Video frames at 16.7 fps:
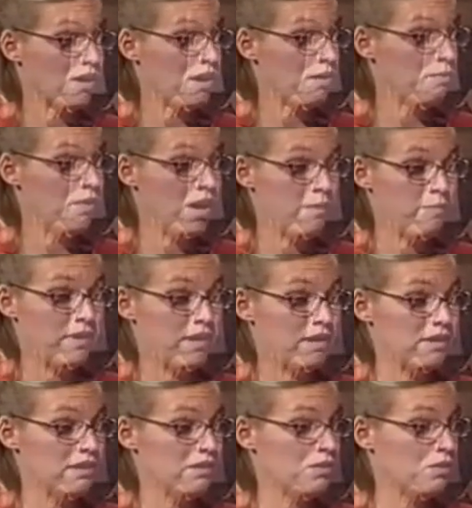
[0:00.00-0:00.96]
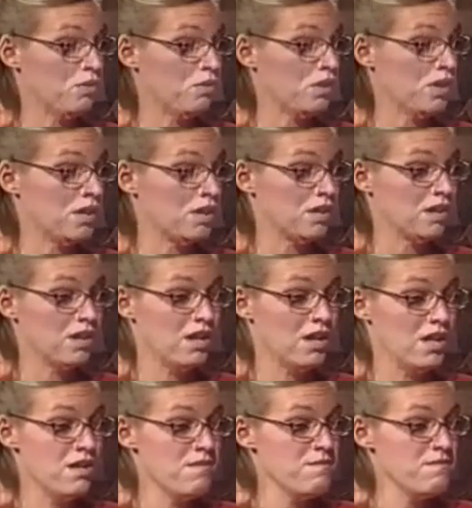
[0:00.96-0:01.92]
a puppet, or... Yes.
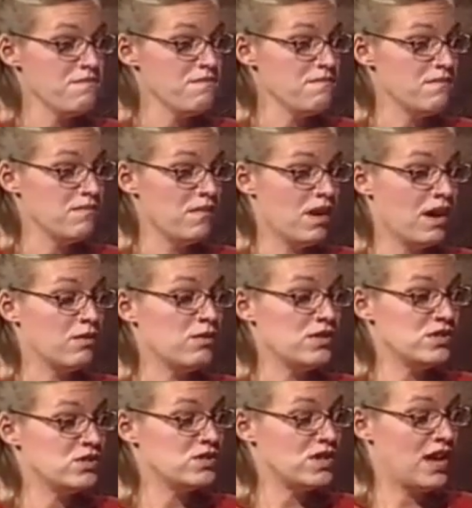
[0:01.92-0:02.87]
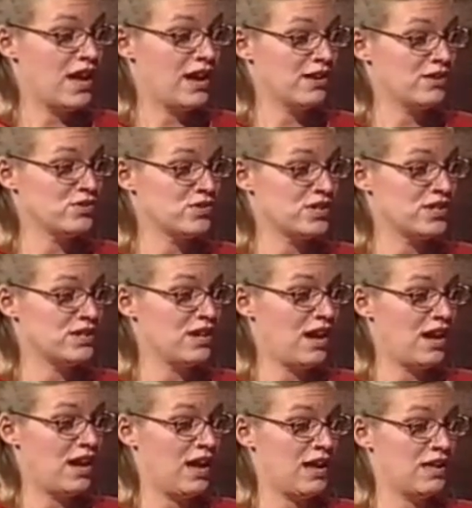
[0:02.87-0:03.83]
I was actually,
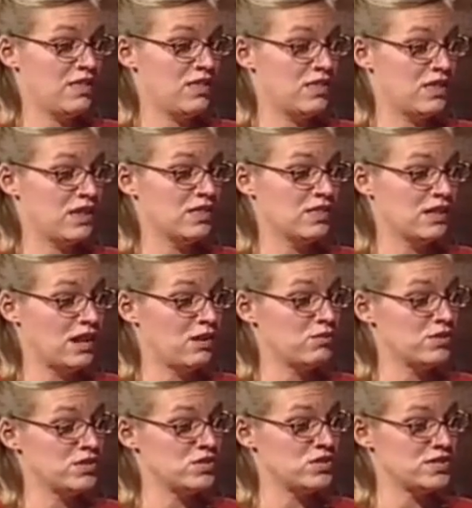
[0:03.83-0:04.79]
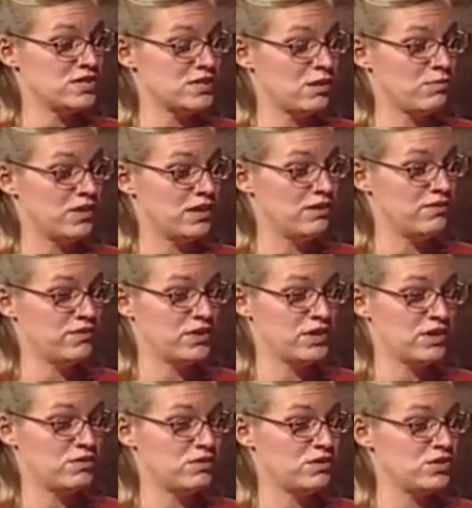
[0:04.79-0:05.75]
I think that I was just something for
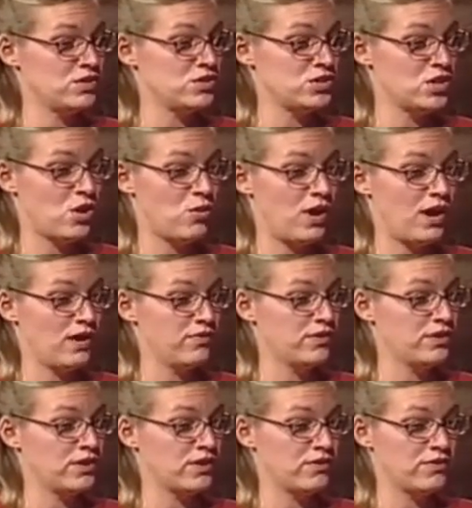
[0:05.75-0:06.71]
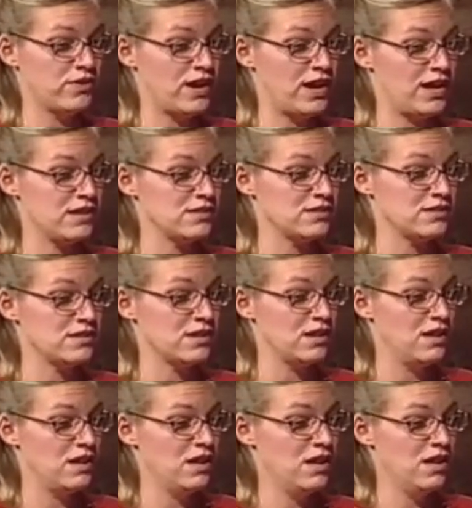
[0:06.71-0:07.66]
you to show off to your friends,
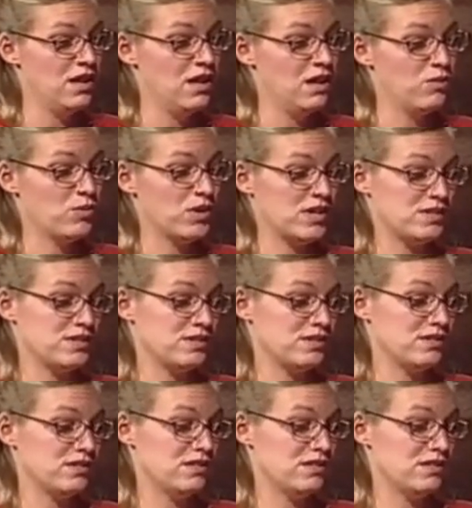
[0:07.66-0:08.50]
because